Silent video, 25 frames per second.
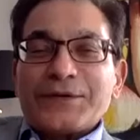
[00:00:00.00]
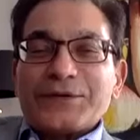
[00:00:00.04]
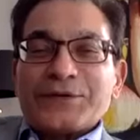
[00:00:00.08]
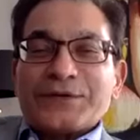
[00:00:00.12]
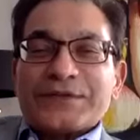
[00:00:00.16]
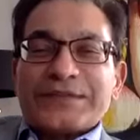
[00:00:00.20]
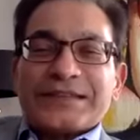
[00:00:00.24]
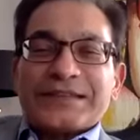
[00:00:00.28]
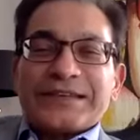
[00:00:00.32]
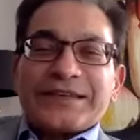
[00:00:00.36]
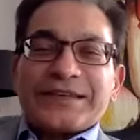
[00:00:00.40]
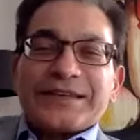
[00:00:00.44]
to
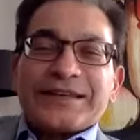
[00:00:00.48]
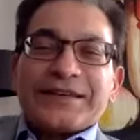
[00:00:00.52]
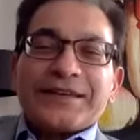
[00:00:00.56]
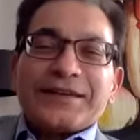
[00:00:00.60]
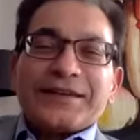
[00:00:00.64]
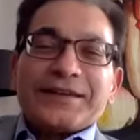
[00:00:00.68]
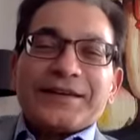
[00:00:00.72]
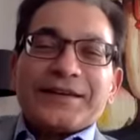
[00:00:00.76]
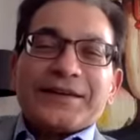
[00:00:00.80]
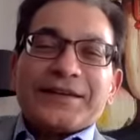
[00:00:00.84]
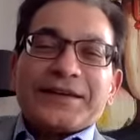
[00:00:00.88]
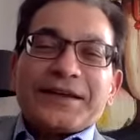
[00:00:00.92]

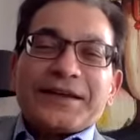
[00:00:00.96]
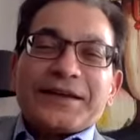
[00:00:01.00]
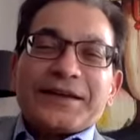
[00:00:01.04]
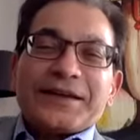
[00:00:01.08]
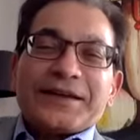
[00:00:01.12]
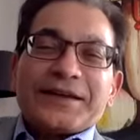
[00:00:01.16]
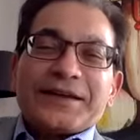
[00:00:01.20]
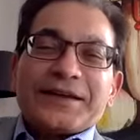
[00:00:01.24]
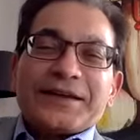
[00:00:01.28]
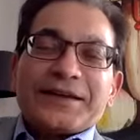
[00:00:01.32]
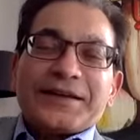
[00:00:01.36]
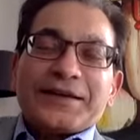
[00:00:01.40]
say a
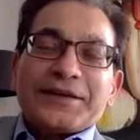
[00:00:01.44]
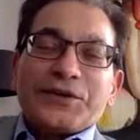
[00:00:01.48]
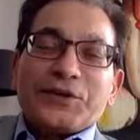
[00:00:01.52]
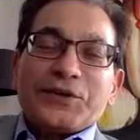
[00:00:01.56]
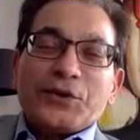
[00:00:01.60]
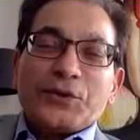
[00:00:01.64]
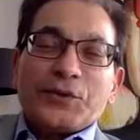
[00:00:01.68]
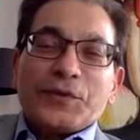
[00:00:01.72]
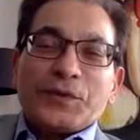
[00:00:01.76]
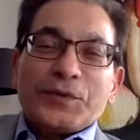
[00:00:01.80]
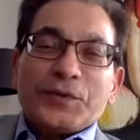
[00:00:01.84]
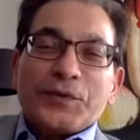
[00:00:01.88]

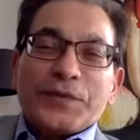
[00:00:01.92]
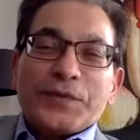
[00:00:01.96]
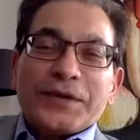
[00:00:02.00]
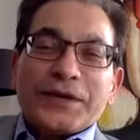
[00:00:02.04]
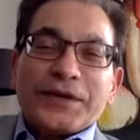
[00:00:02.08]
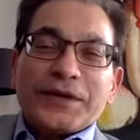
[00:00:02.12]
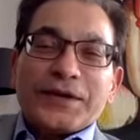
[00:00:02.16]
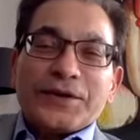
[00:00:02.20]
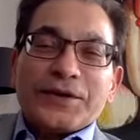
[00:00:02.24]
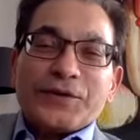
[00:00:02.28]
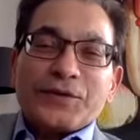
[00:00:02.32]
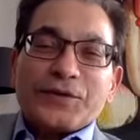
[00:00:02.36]
human
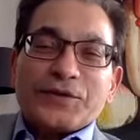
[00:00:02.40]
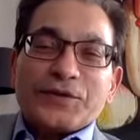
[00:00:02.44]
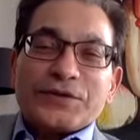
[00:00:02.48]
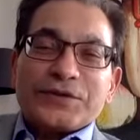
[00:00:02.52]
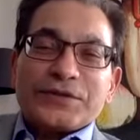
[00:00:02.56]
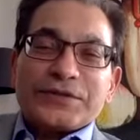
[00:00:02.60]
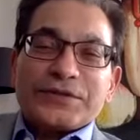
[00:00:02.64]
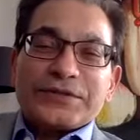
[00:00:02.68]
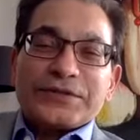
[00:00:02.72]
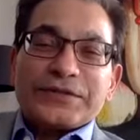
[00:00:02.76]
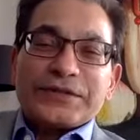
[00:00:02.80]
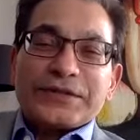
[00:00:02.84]
being who
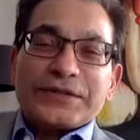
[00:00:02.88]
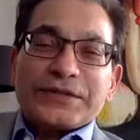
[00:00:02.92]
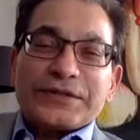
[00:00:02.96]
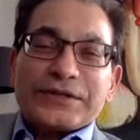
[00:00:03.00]
is